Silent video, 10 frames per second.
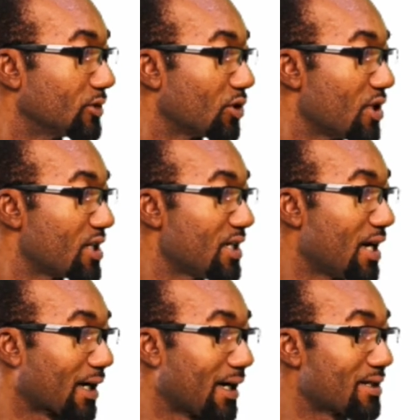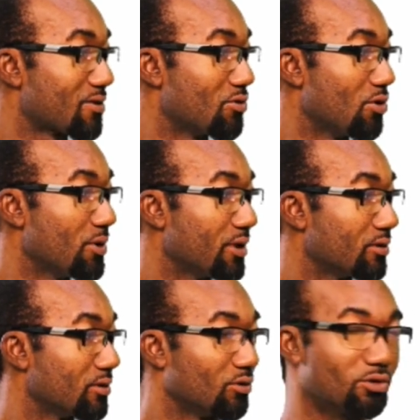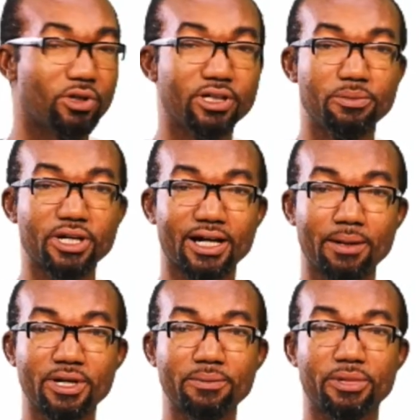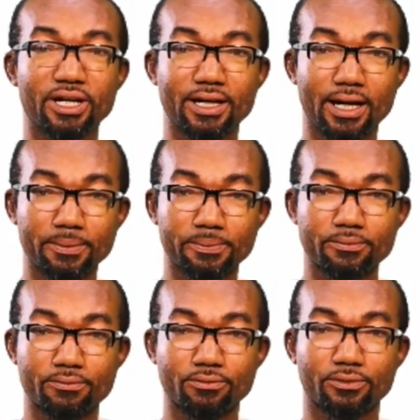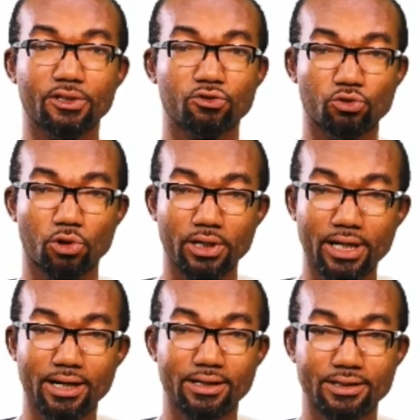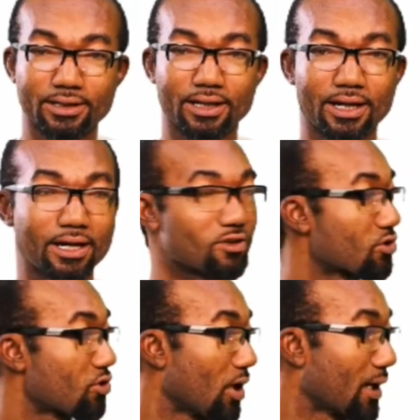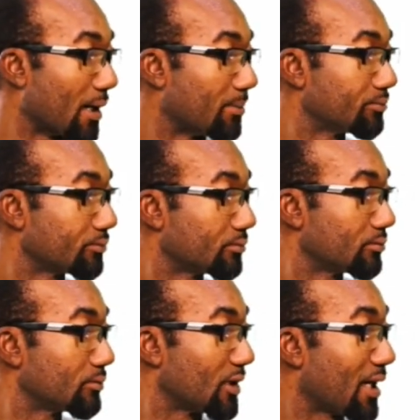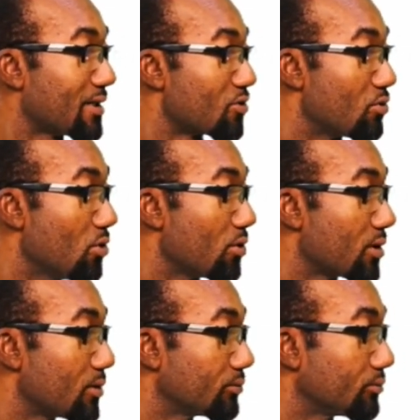So you see the cat growing, becoming bigger, taller, and stronger. That is growth.